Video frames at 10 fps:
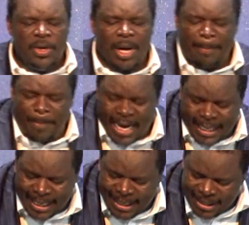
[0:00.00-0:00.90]
When your
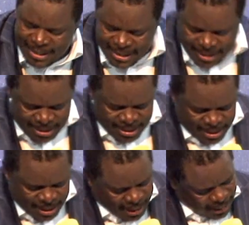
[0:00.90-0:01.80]
back
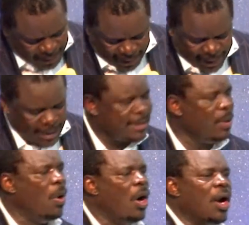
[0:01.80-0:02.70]
is
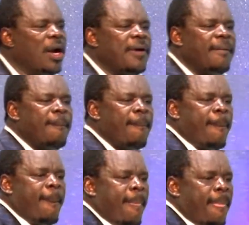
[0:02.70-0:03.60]
against the wall,
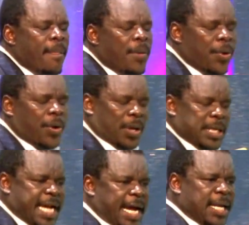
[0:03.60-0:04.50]
you
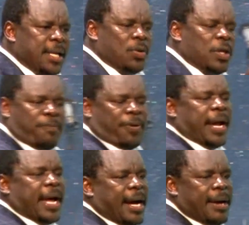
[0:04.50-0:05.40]
contend with
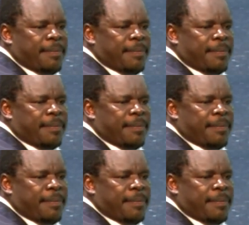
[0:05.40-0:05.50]
prayer,